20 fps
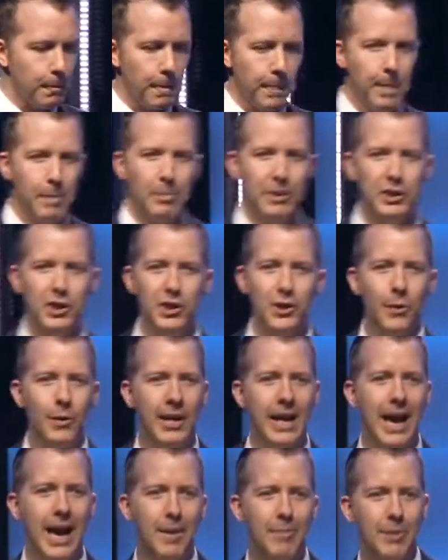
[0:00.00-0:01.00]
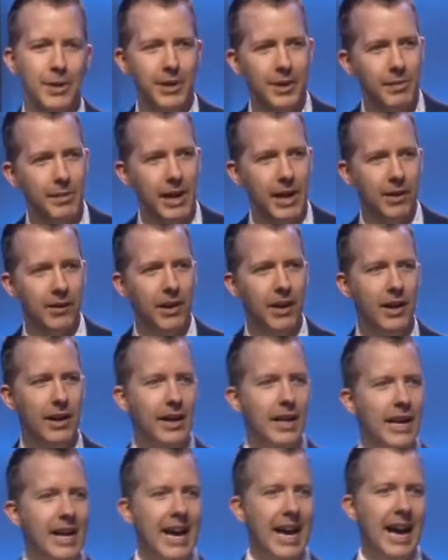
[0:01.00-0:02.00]
But you know what happened about
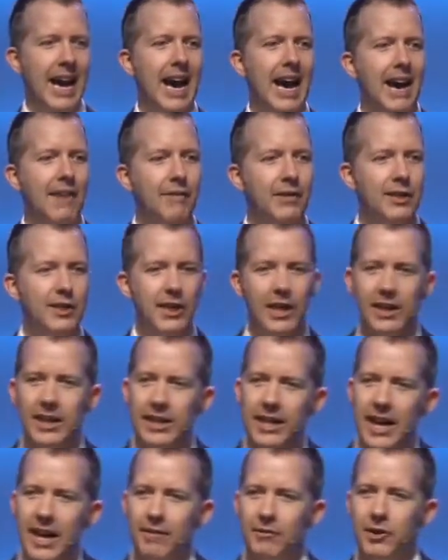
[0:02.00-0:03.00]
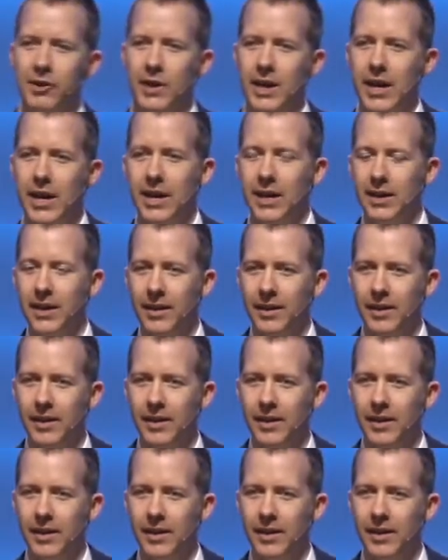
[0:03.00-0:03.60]
a half a second after that?